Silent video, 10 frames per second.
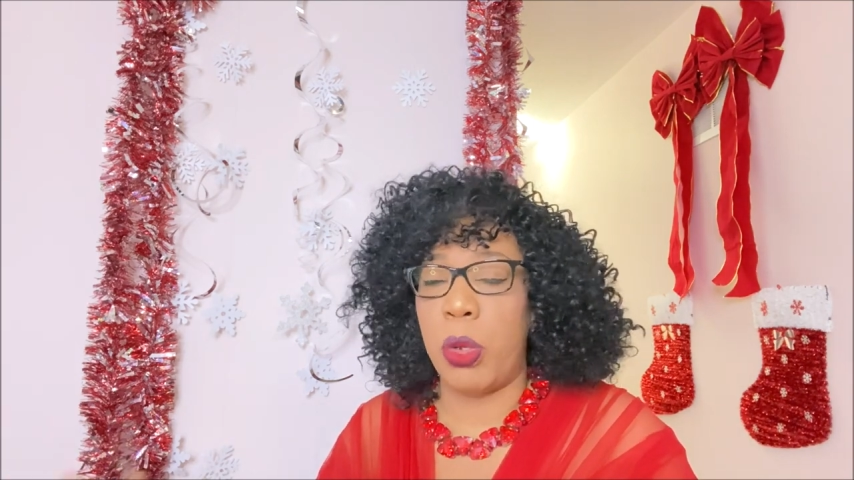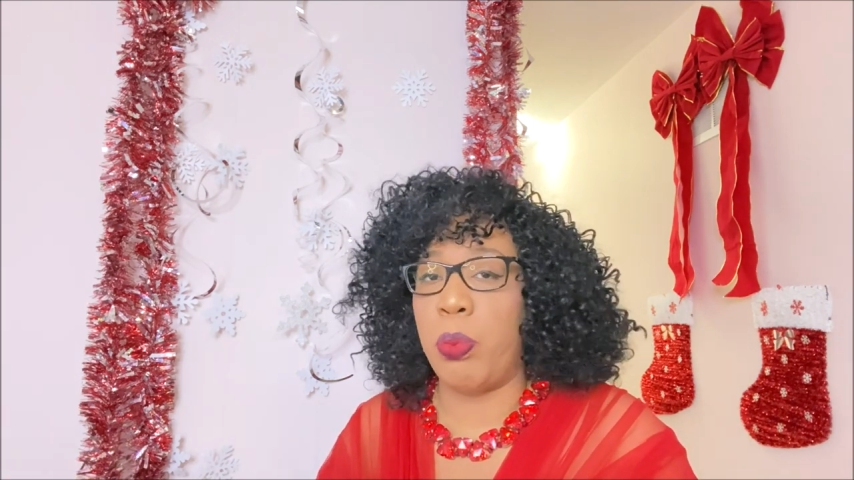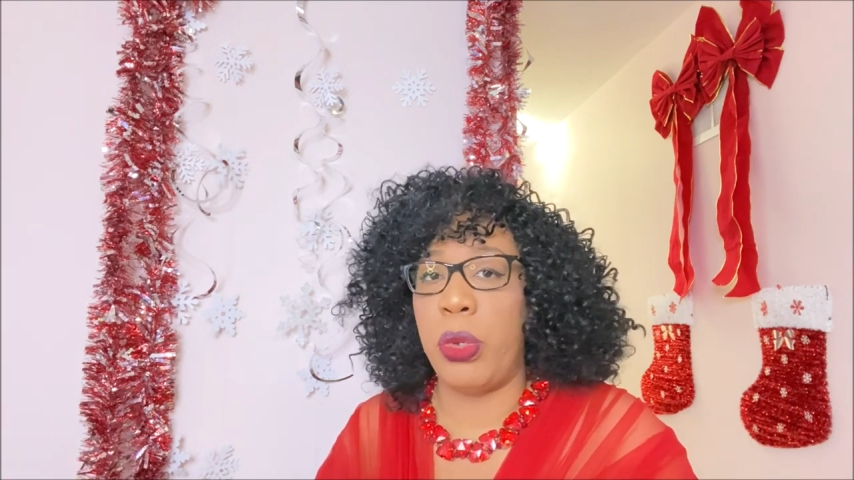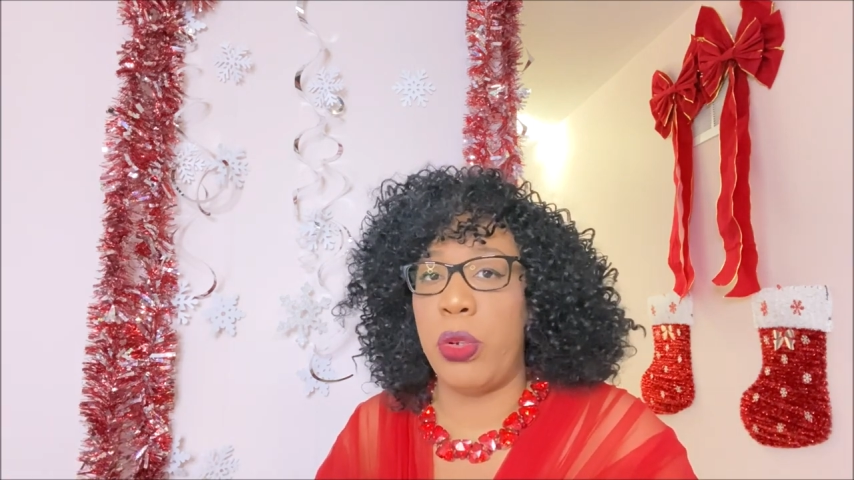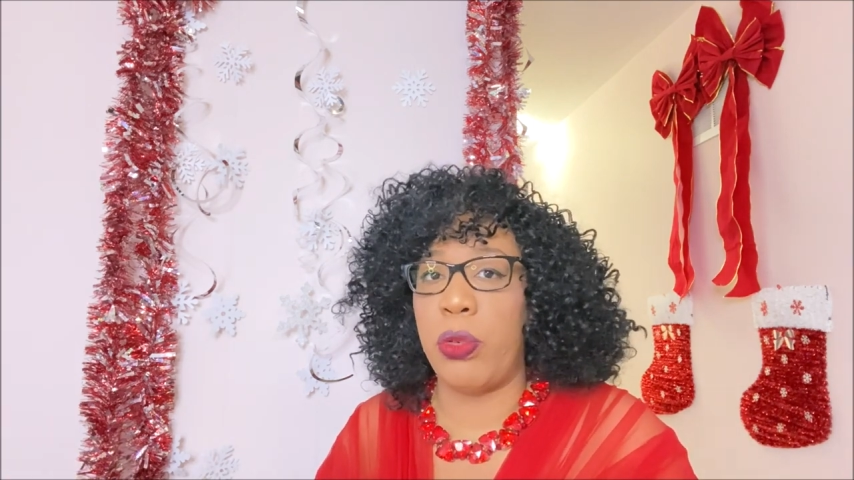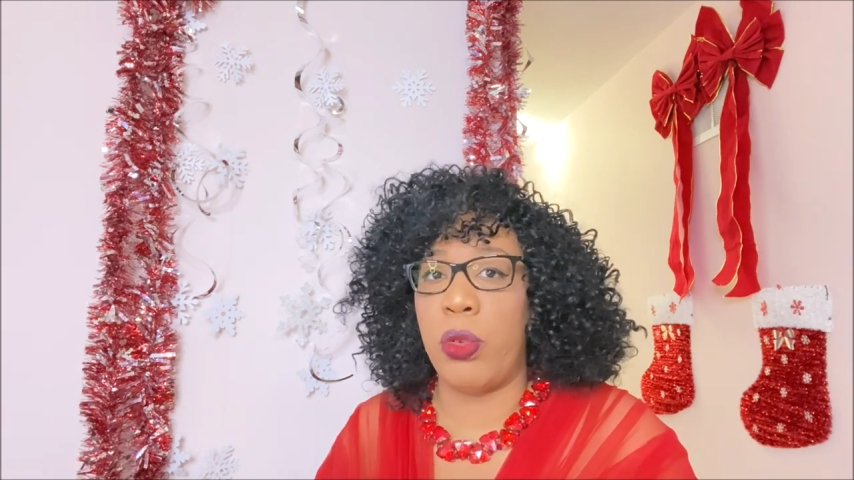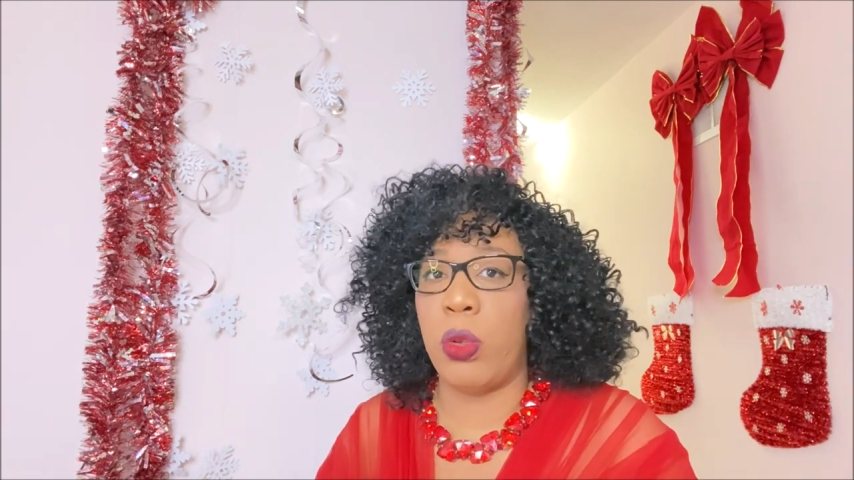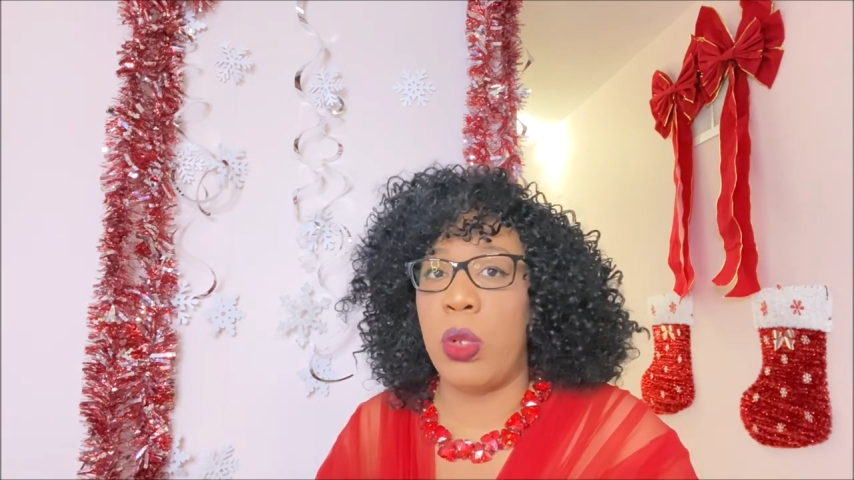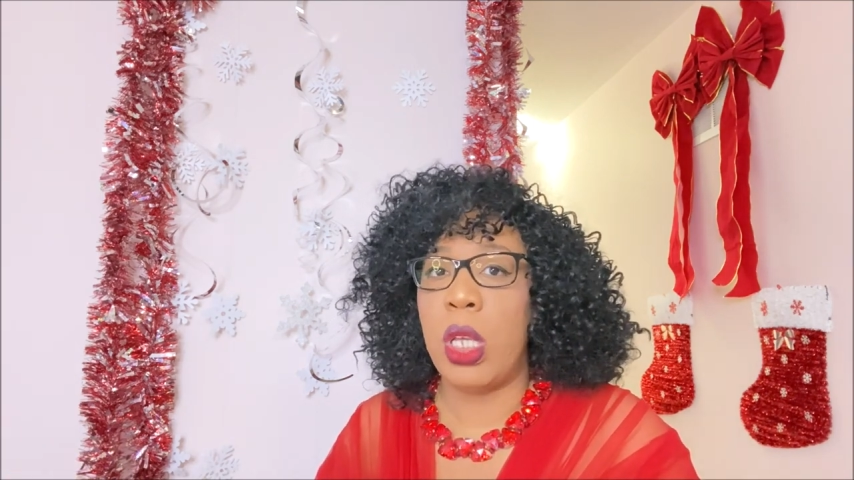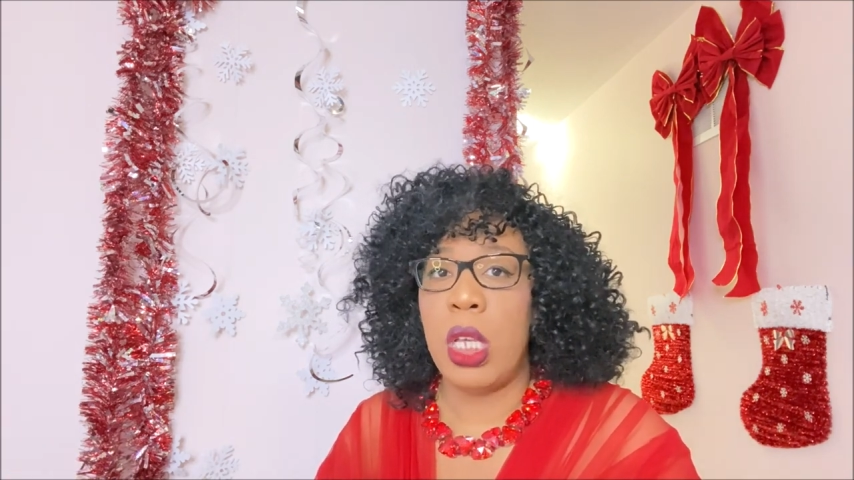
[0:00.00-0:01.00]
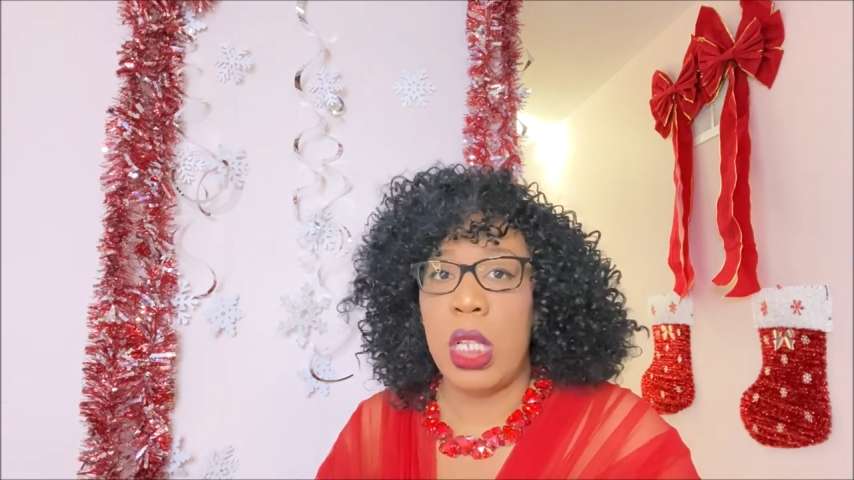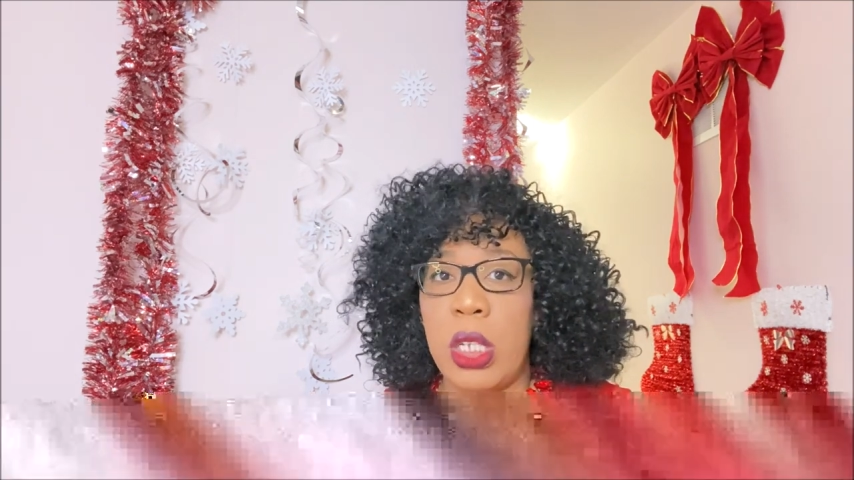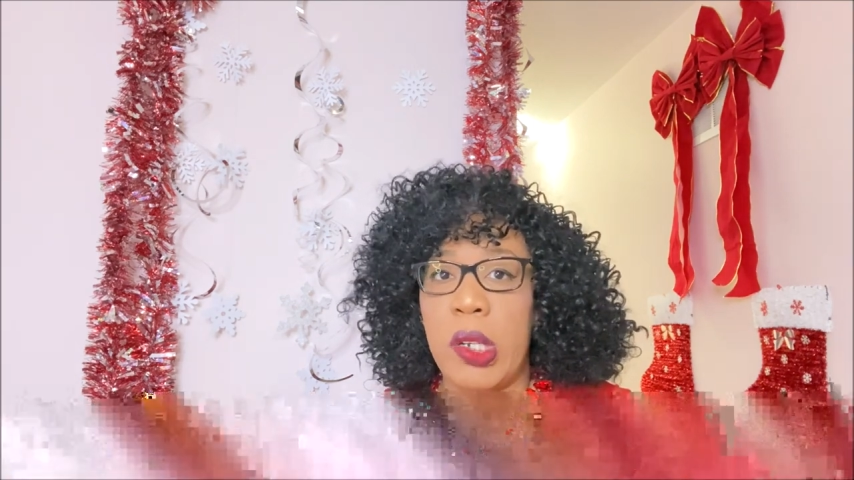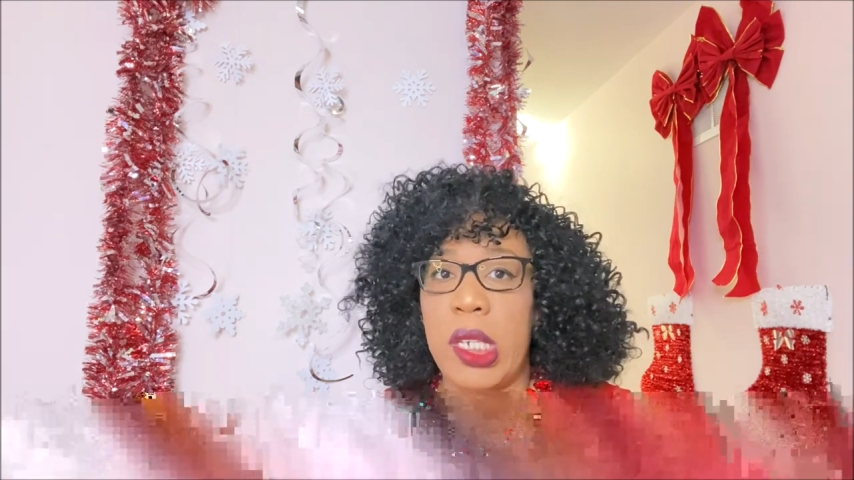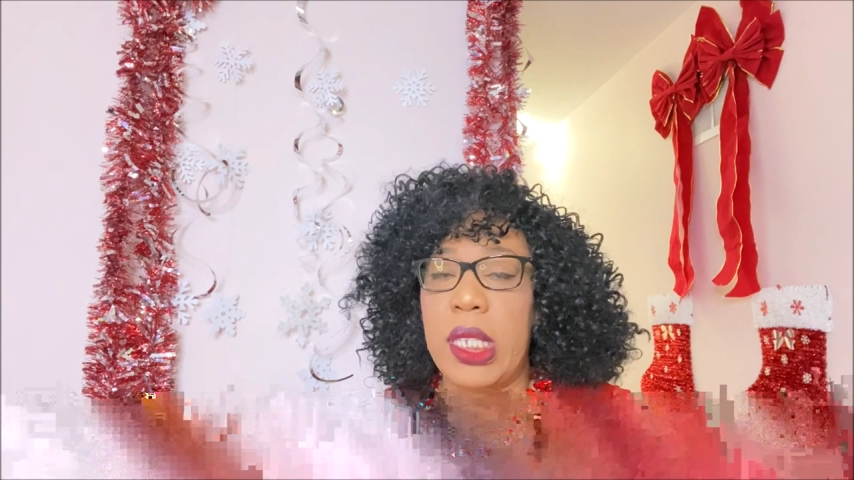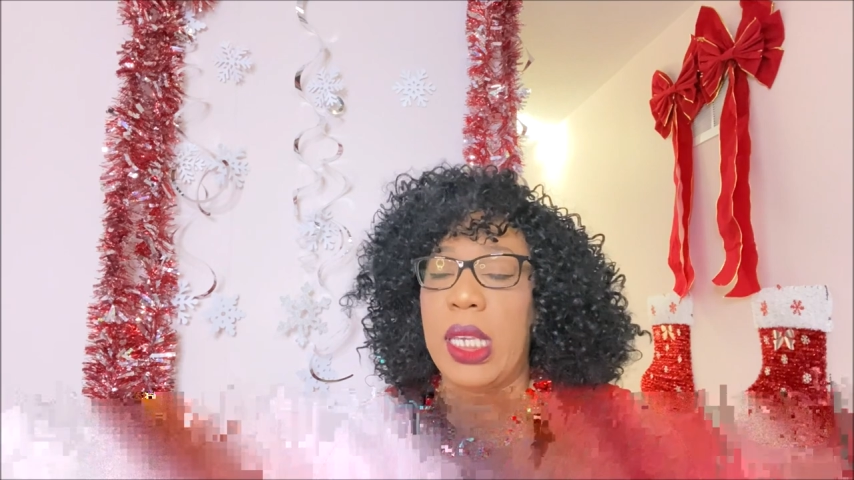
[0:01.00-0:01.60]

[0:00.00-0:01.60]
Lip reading: put beautiful lyrics